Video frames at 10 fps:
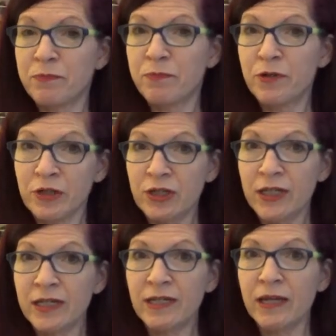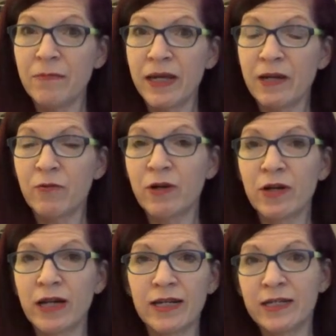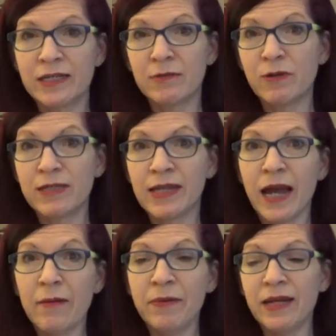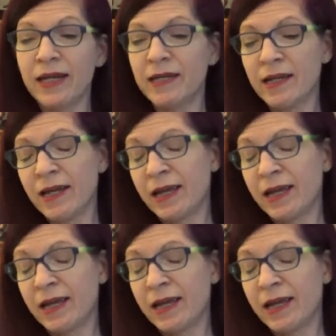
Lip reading: push it and make it work, and it just wasn't happening.